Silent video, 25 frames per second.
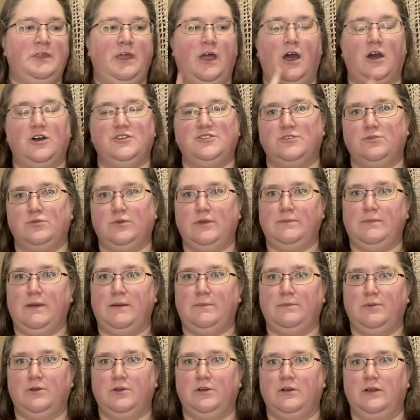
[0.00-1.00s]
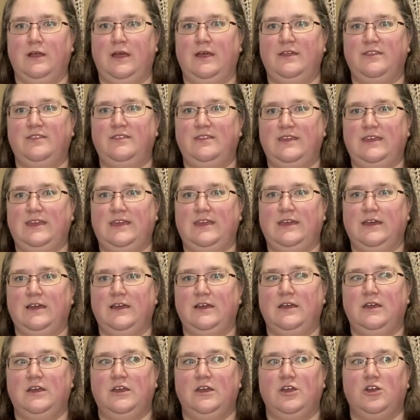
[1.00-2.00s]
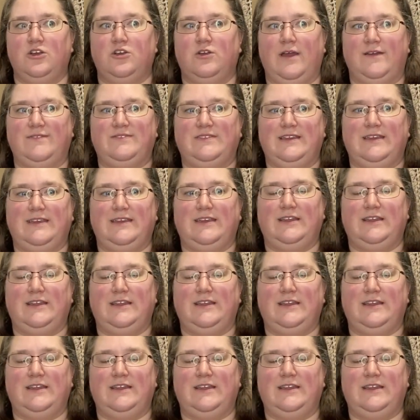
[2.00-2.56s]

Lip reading: also remember the Krafting